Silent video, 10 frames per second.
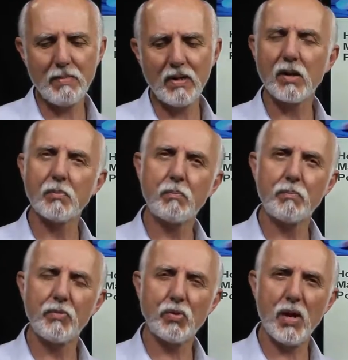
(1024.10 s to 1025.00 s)
a little
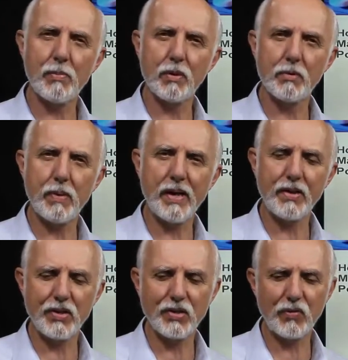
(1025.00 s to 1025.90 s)
troubled by
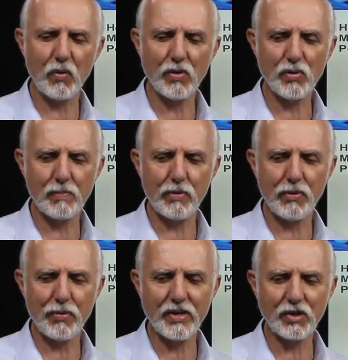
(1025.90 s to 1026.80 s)
this
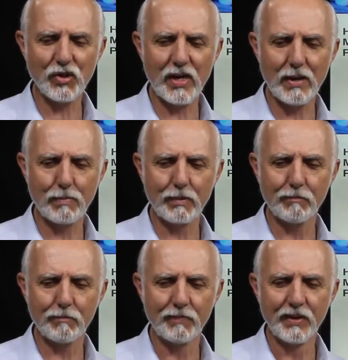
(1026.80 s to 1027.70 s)
4-3-3 shape.
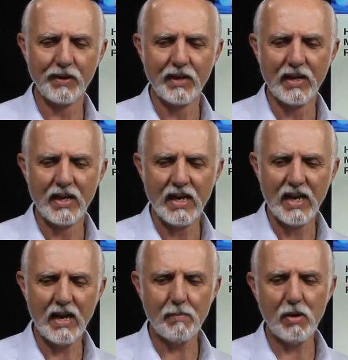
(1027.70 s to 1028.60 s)

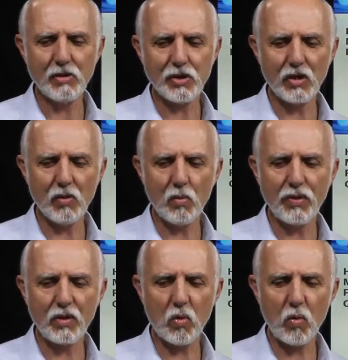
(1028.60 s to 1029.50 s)
Also, with a
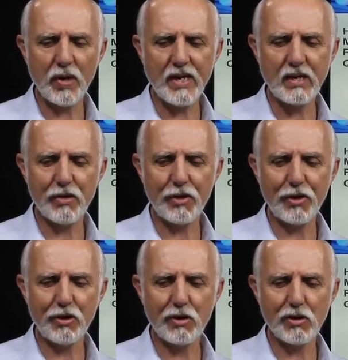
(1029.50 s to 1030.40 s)
queen
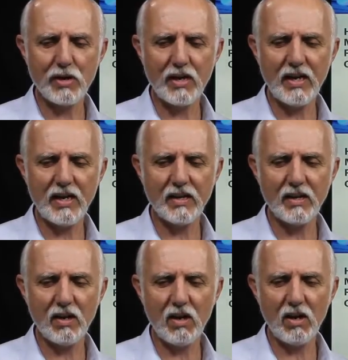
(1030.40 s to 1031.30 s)
3rd in
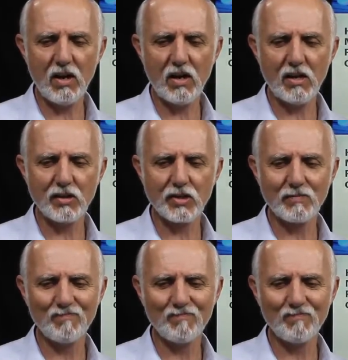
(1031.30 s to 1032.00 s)
hearts,